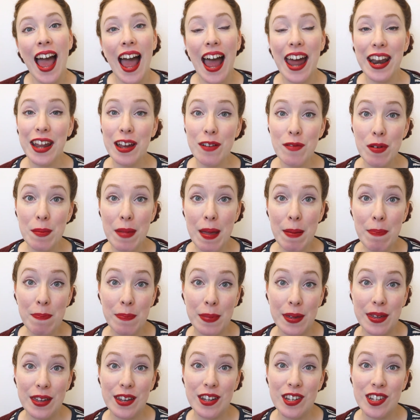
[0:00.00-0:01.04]
And I
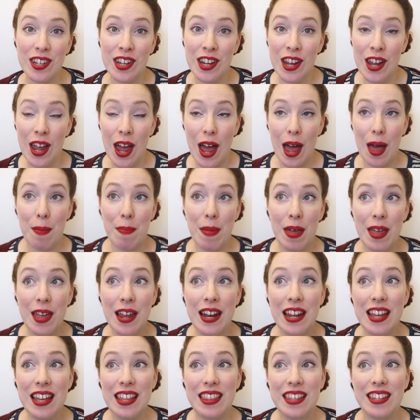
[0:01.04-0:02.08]
remembered
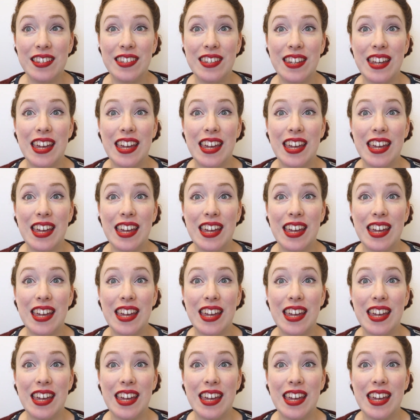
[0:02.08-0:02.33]
earlier this